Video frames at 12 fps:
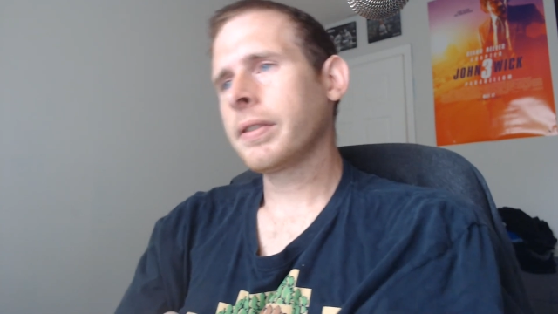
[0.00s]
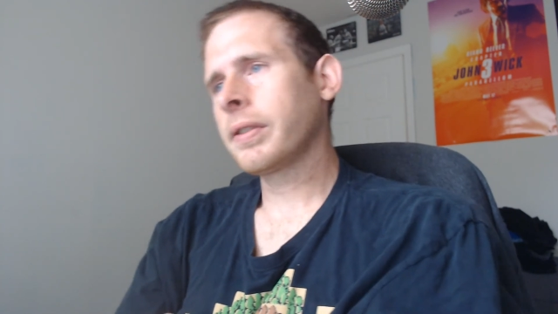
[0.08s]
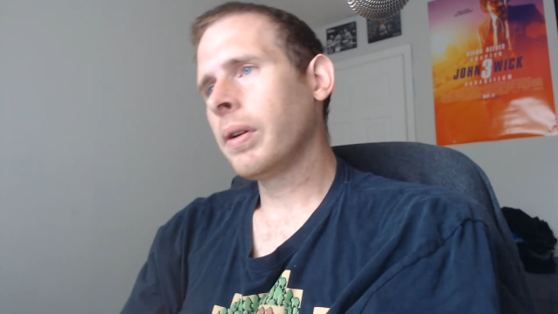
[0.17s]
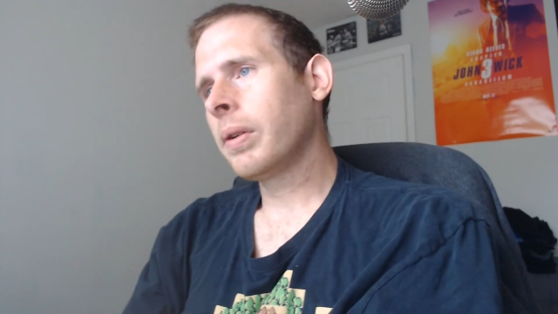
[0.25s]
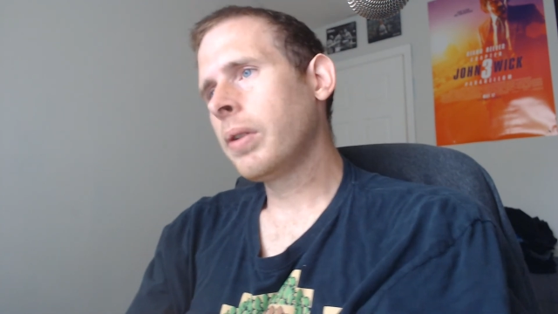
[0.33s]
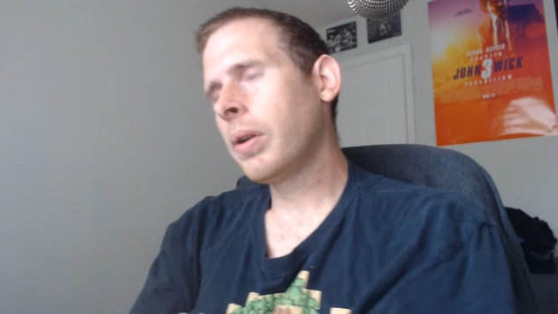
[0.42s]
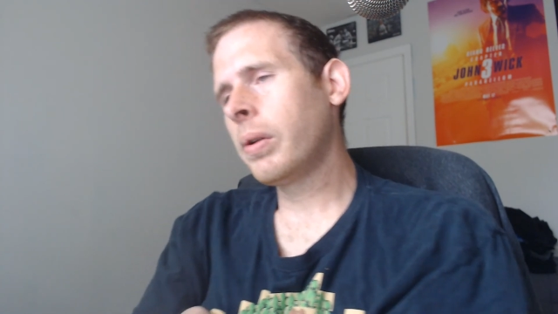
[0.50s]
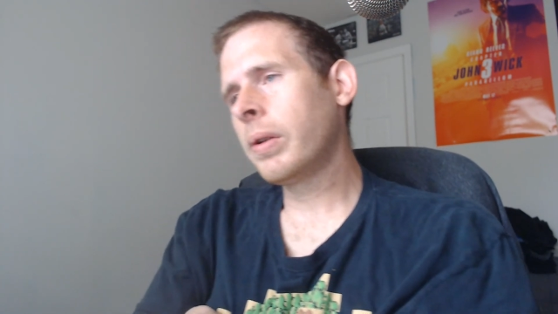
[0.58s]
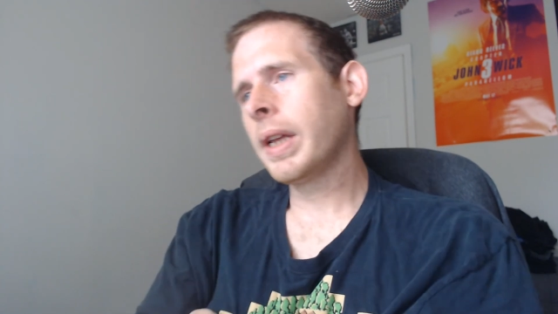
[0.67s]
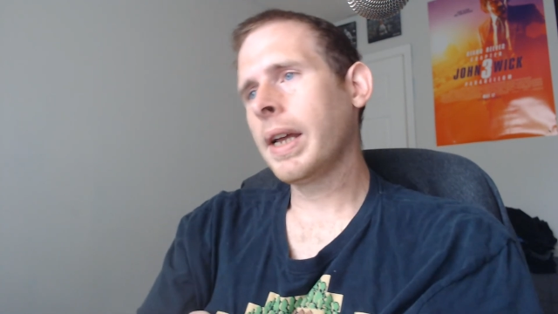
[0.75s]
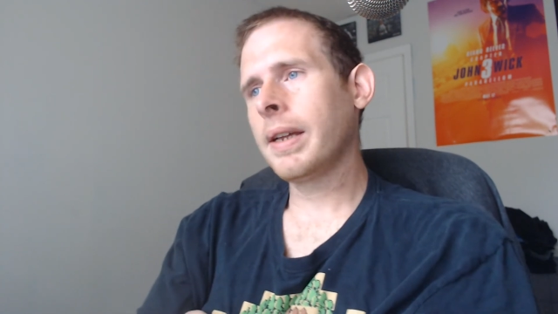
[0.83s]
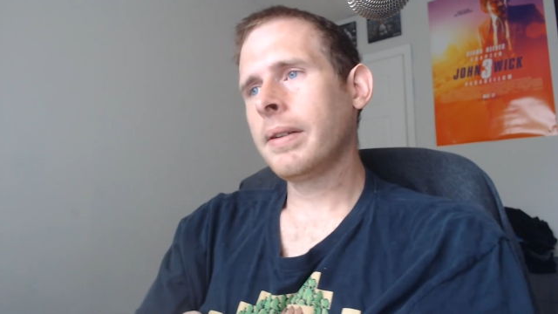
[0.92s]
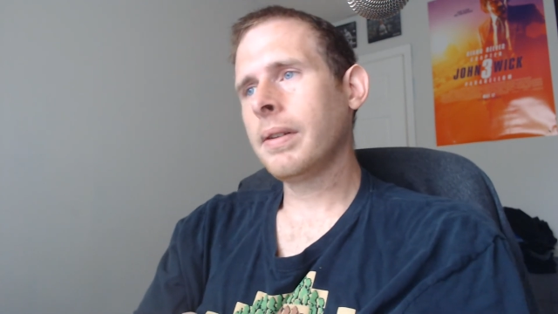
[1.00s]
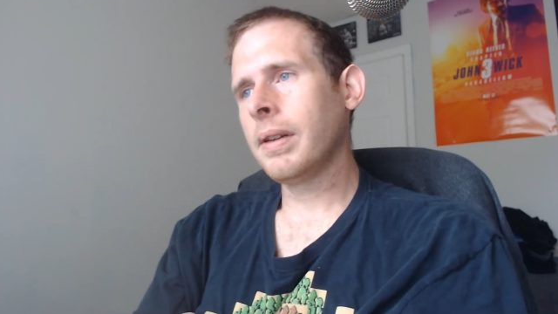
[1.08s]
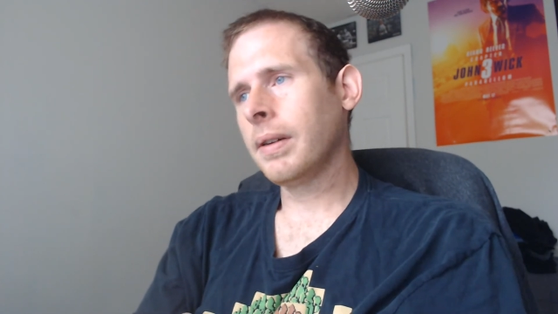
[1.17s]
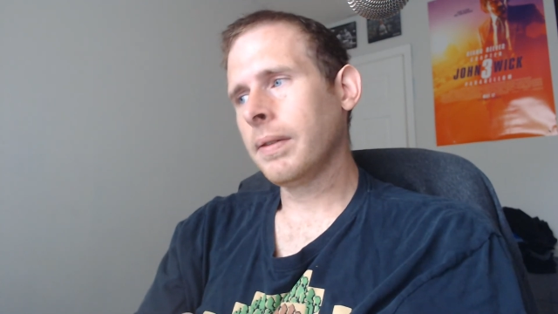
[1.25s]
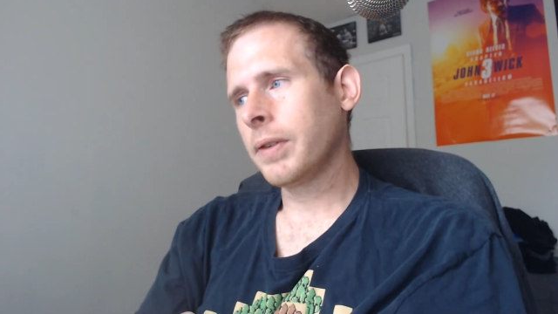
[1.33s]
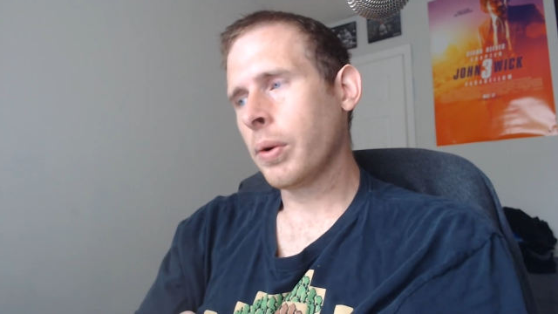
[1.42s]
Stone Cold had, uh,
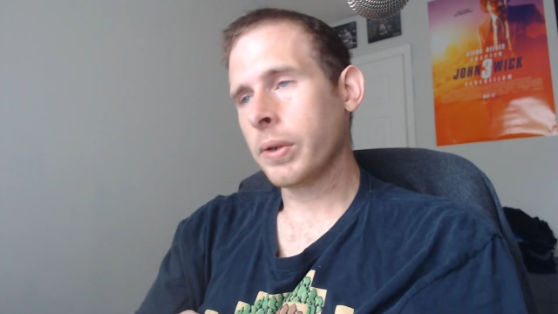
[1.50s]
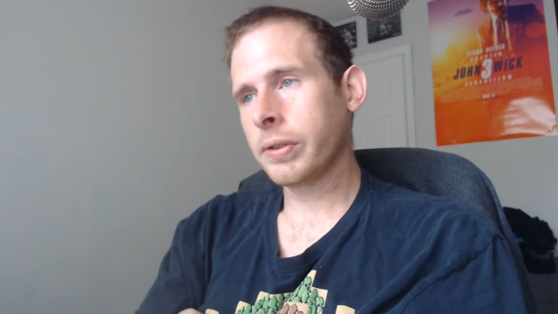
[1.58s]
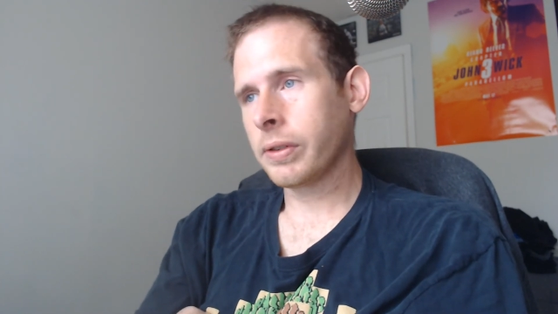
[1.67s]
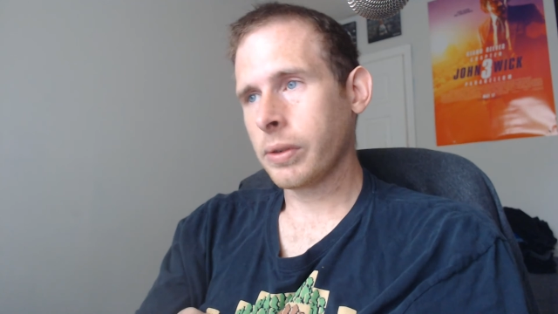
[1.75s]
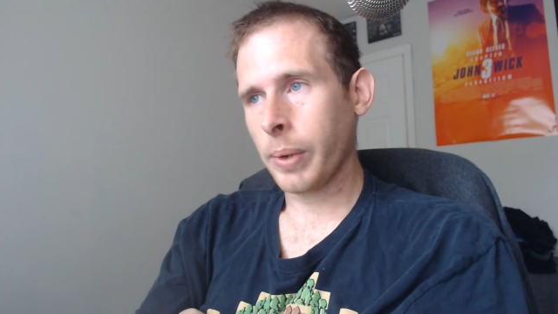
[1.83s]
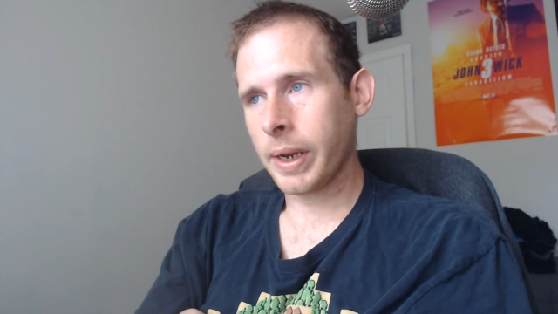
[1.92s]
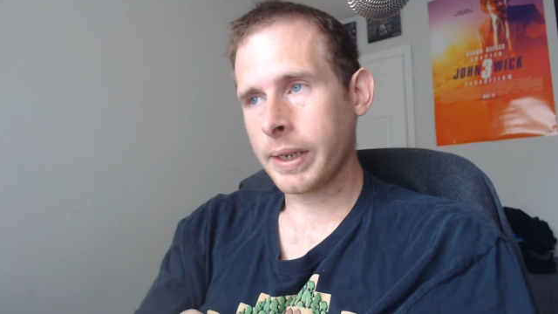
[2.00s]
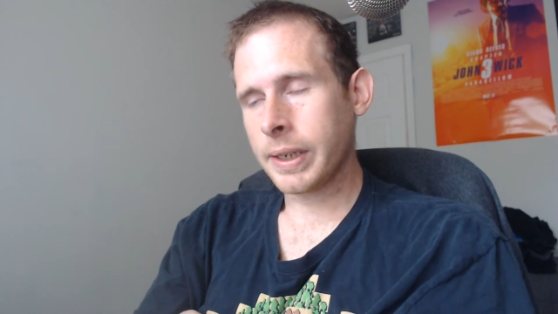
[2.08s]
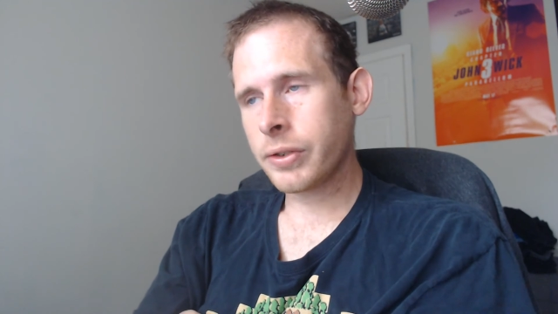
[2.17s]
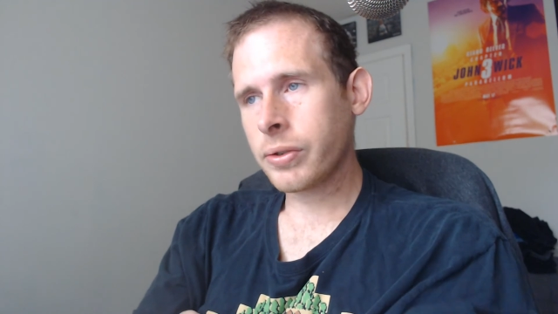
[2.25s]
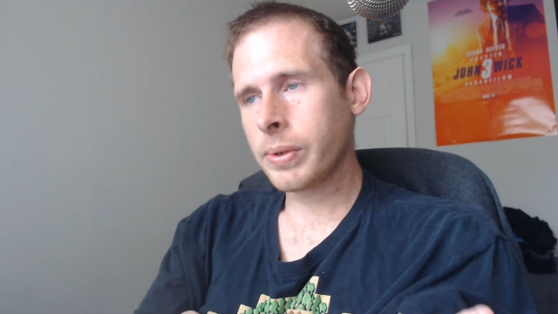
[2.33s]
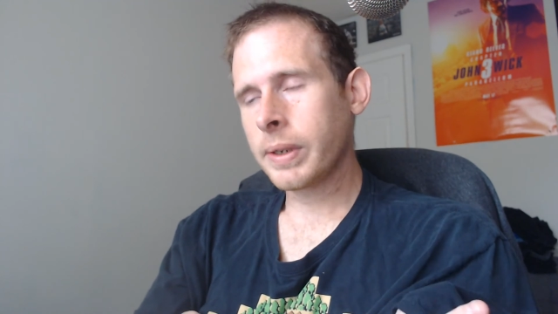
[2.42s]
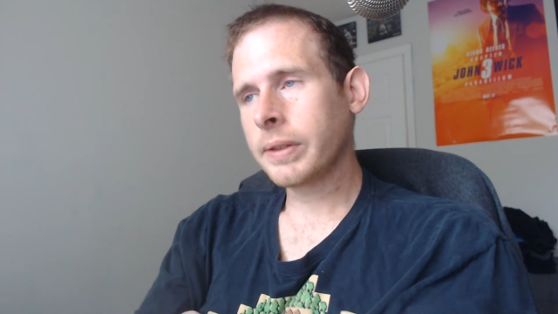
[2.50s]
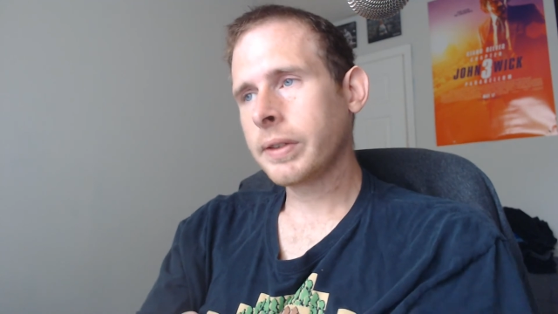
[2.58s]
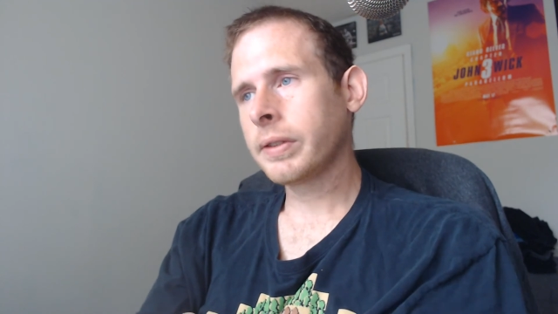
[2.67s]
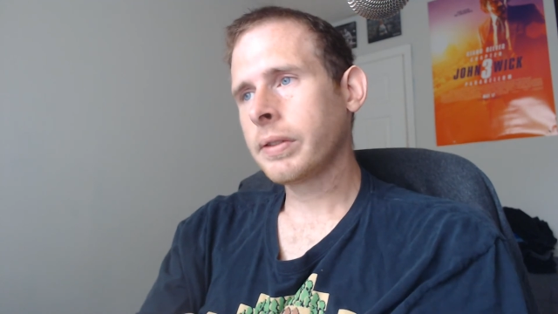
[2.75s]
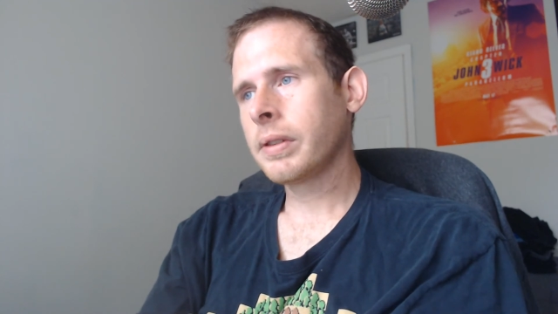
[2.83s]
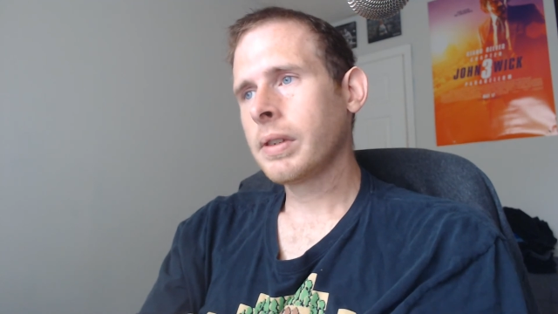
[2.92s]
of course, a great
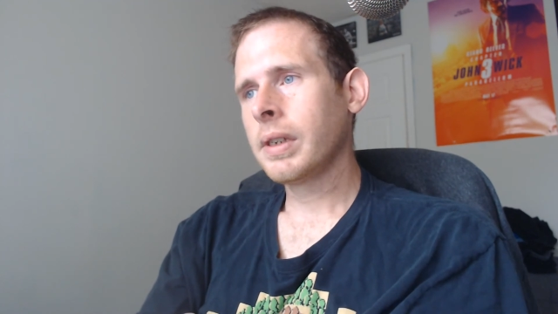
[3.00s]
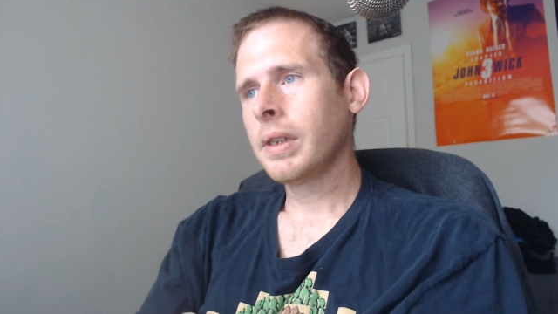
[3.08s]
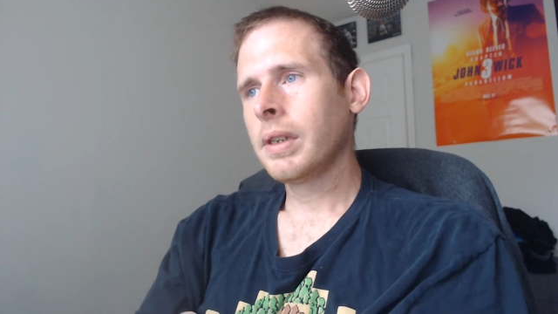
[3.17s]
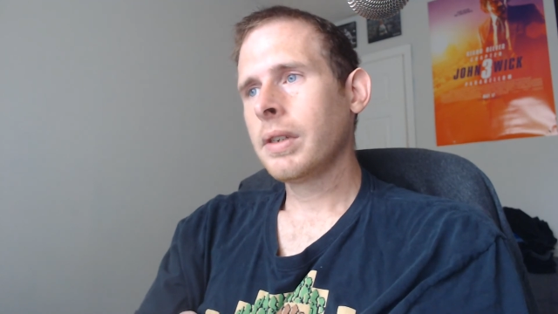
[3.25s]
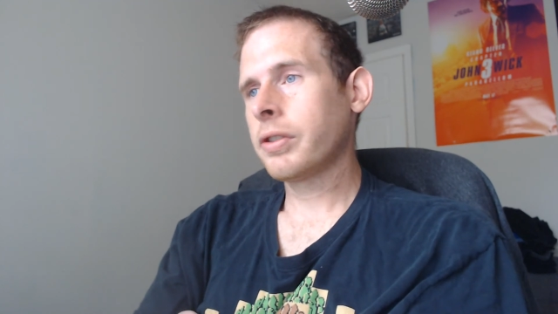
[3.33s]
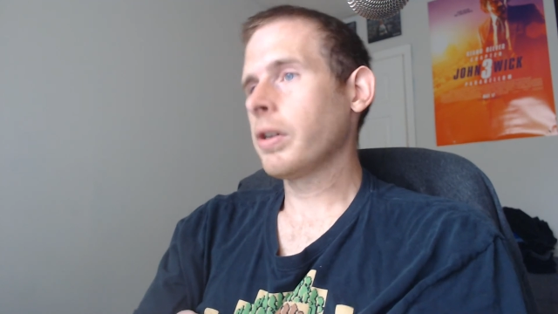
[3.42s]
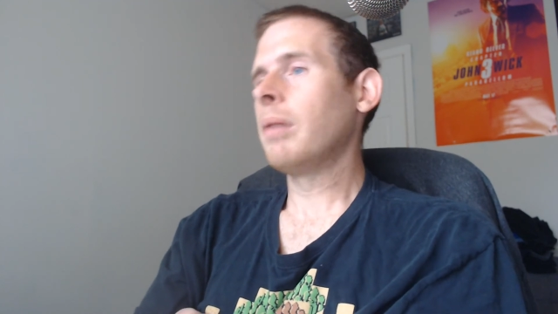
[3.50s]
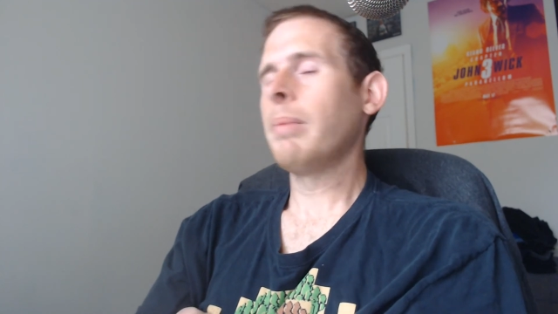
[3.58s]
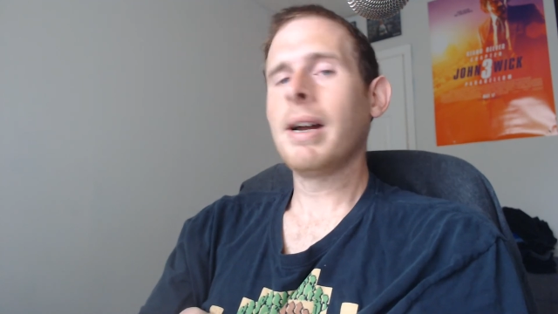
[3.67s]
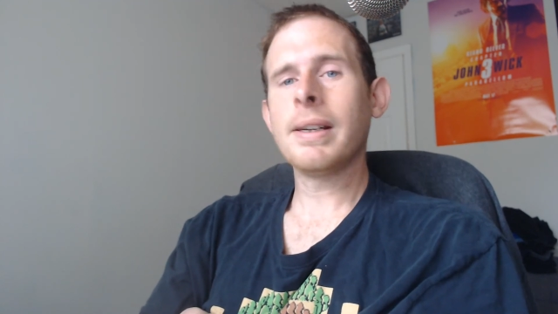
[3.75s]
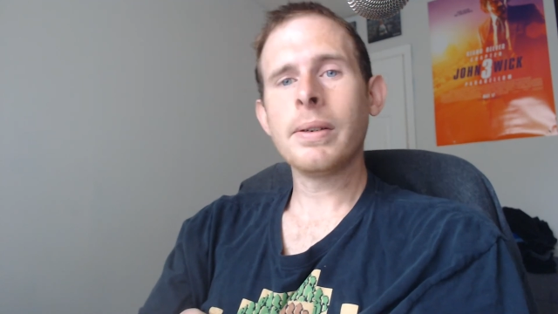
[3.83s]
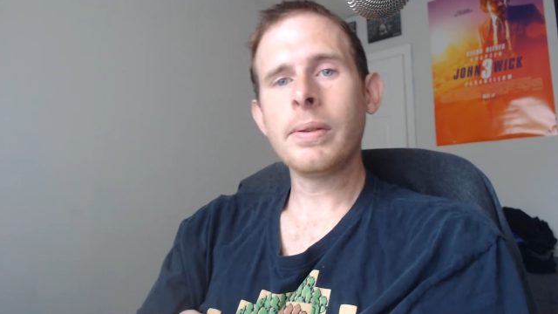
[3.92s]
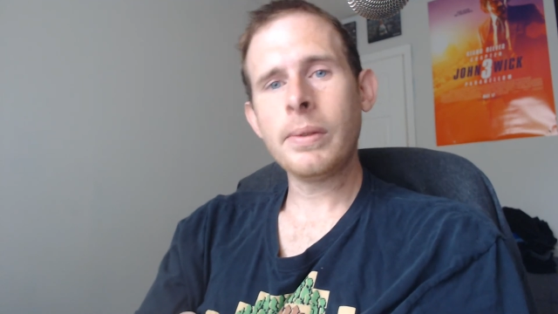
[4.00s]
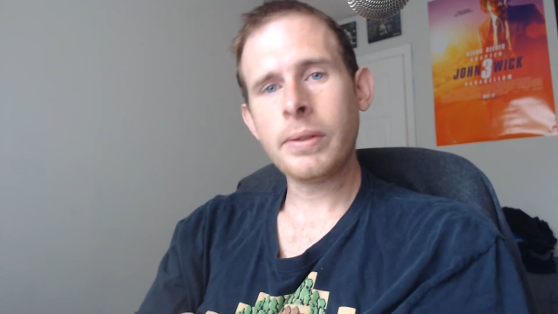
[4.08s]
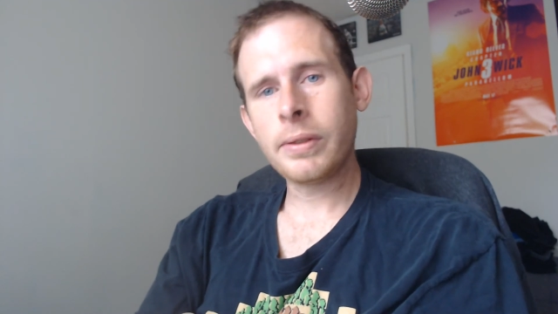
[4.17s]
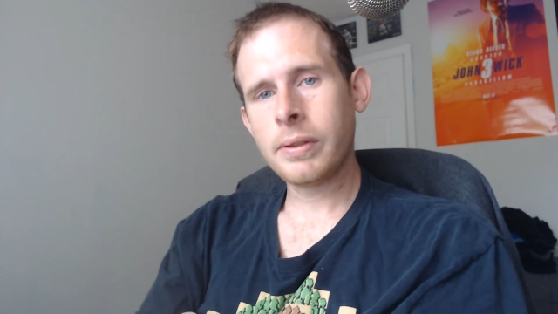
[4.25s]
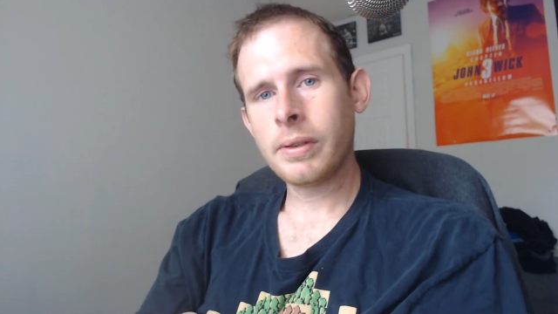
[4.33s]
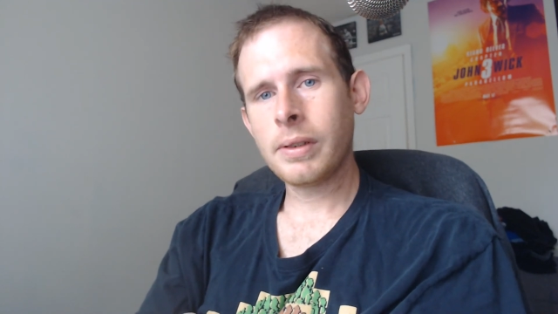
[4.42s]
entrance. Shawn Michaels.